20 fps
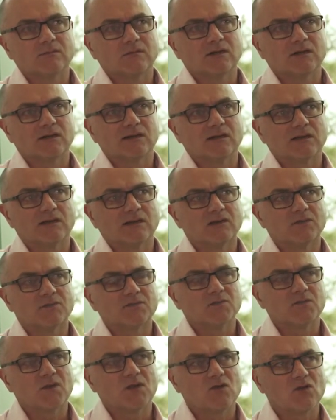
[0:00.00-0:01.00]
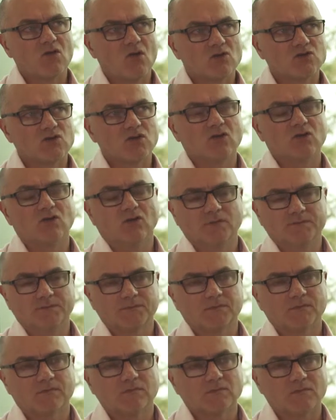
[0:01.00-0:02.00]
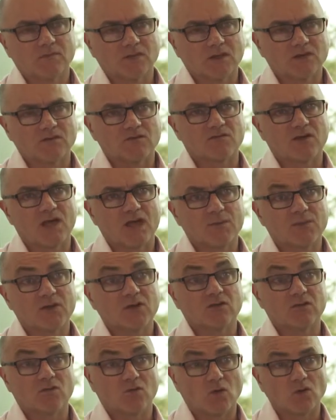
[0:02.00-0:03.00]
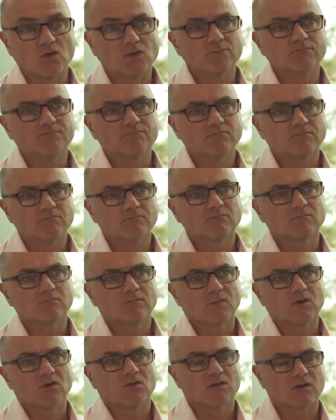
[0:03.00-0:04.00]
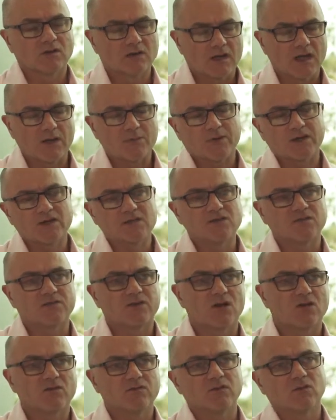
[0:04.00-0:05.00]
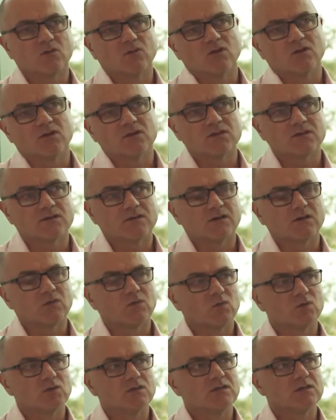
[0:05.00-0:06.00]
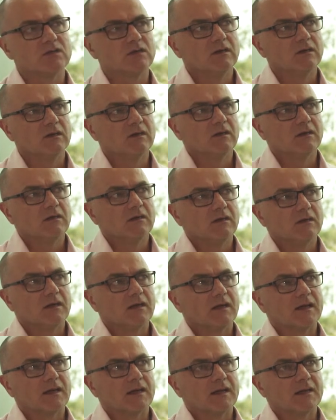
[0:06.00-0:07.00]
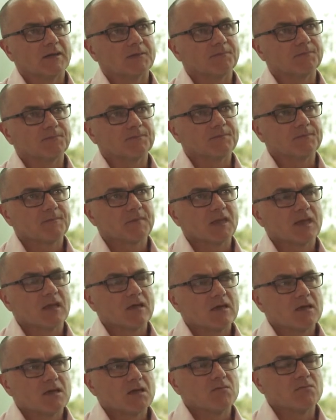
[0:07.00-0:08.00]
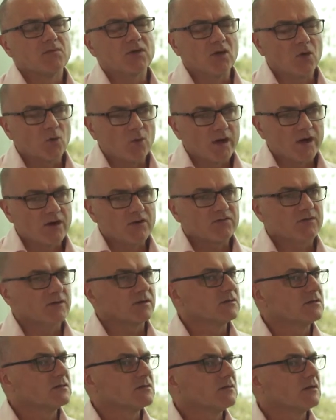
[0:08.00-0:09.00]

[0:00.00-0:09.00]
uh, logical that the family of wool, all the companies involved in the wool industry, would um, be aware of it